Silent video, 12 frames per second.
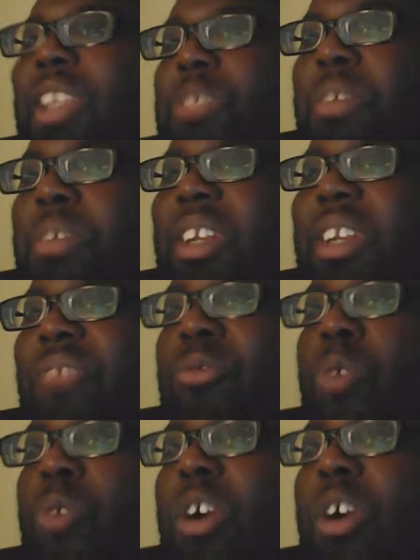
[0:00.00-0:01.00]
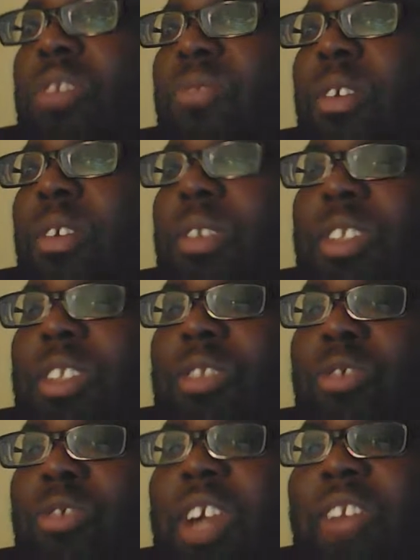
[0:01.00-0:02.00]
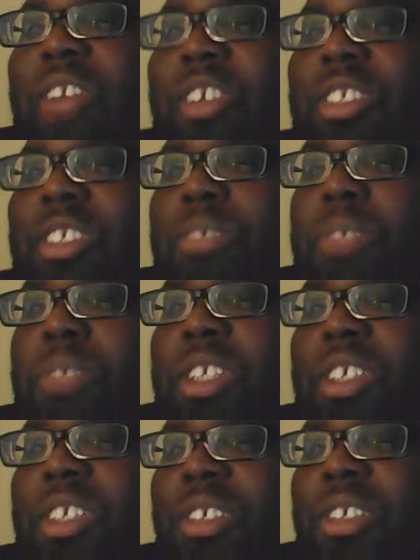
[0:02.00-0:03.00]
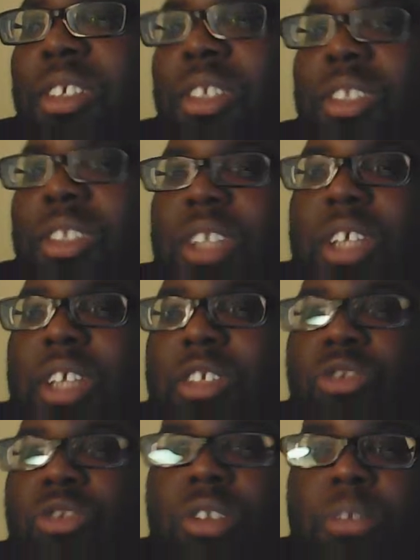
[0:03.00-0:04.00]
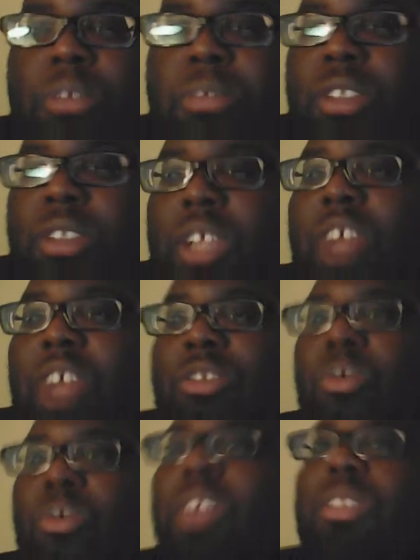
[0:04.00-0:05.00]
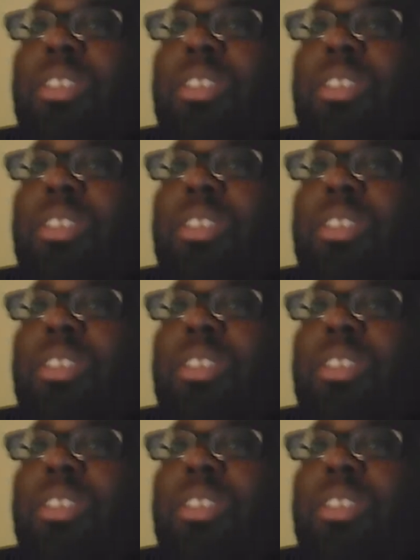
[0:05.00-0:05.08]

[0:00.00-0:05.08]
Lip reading: just put in a few words for him and threw it out there to the media. And that was the one